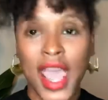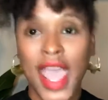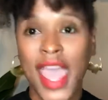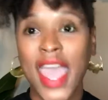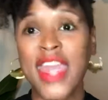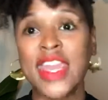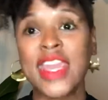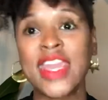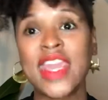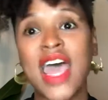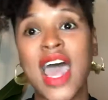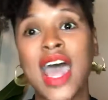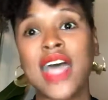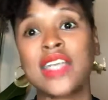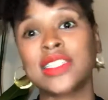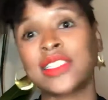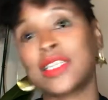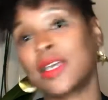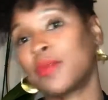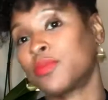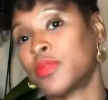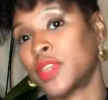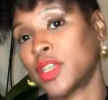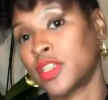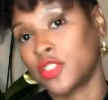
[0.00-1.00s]
and not
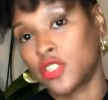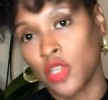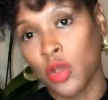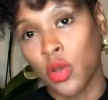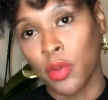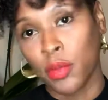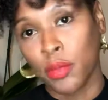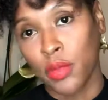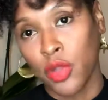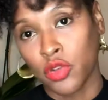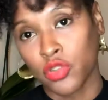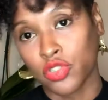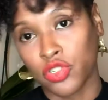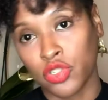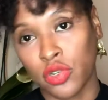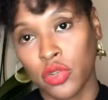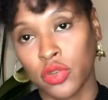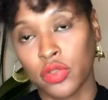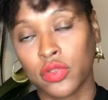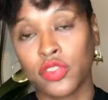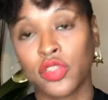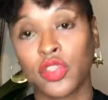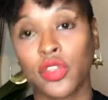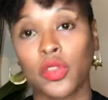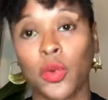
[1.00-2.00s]
something so
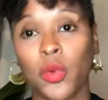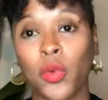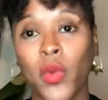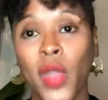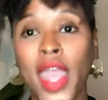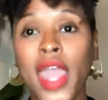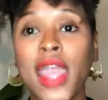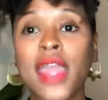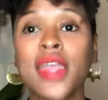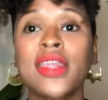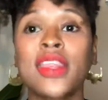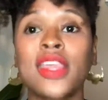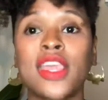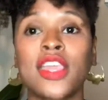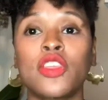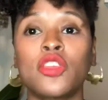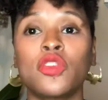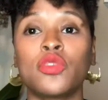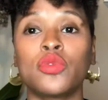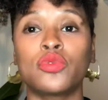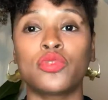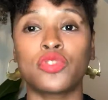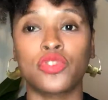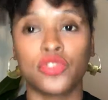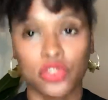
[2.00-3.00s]
emotional. So the way that
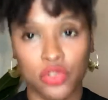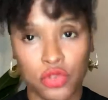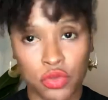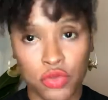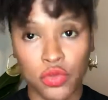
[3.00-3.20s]
you